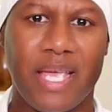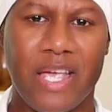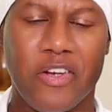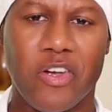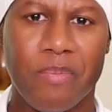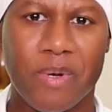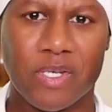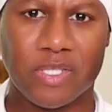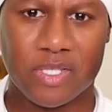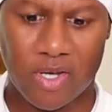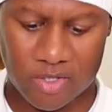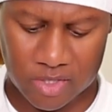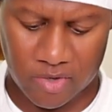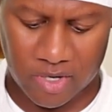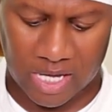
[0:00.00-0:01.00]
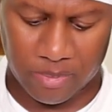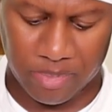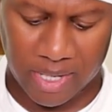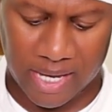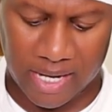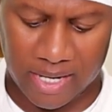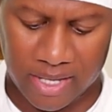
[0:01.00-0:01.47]
caramel sauce on our
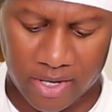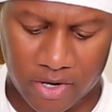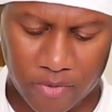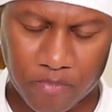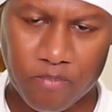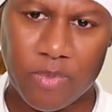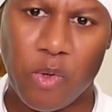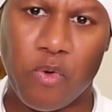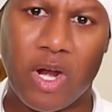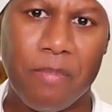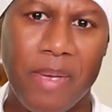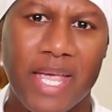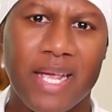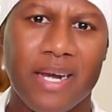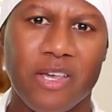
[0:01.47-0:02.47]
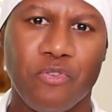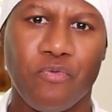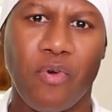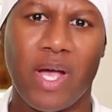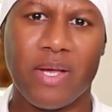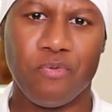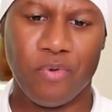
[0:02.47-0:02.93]
plate here. We're gonna make it look
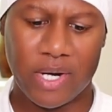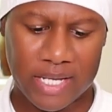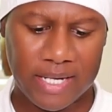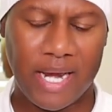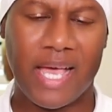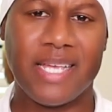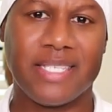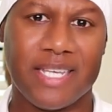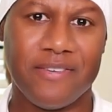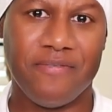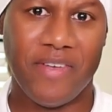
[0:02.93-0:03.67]
really nice and